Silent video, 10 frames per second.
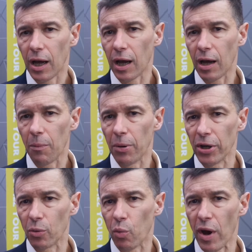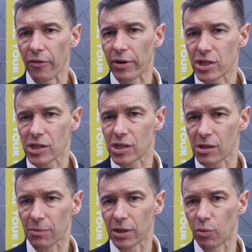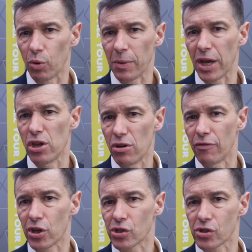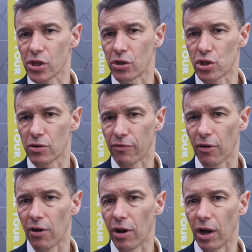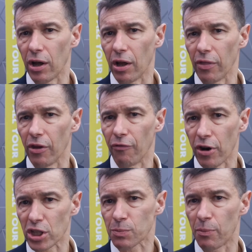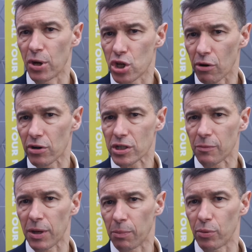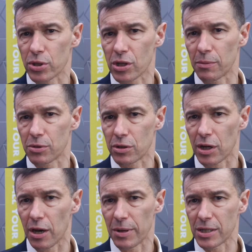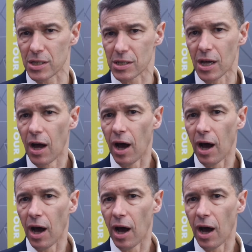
But whether it's something that would be a universal solution for the vast majority of people with type 2 diabetes,